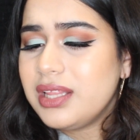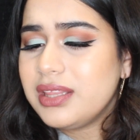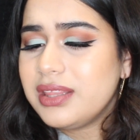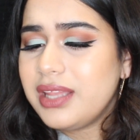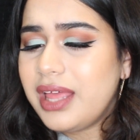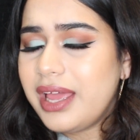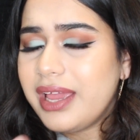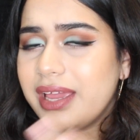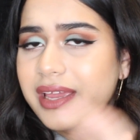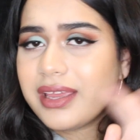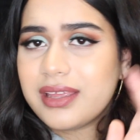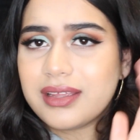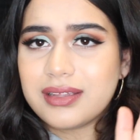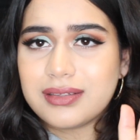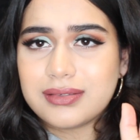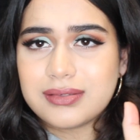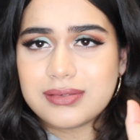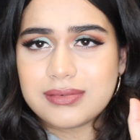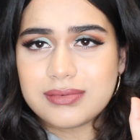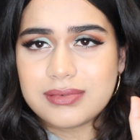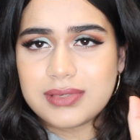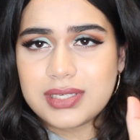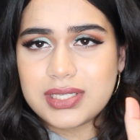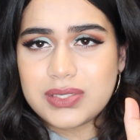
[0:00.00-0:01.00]
Like
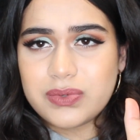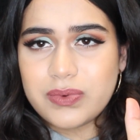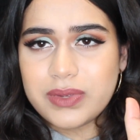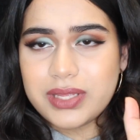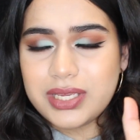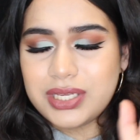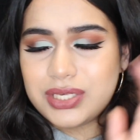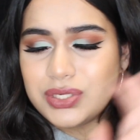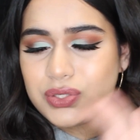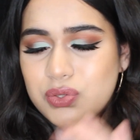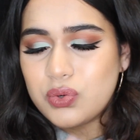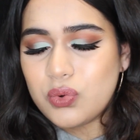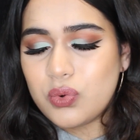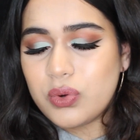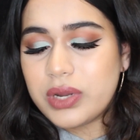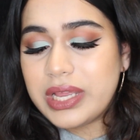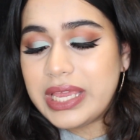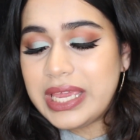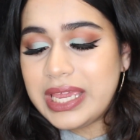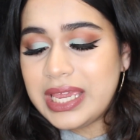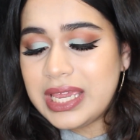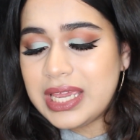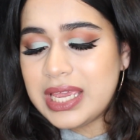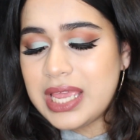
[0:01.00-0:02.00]
it's really
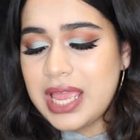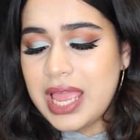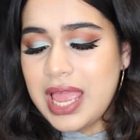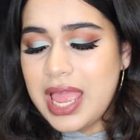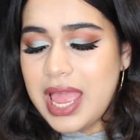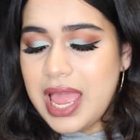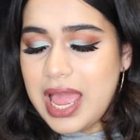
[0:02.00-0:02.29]
chalky.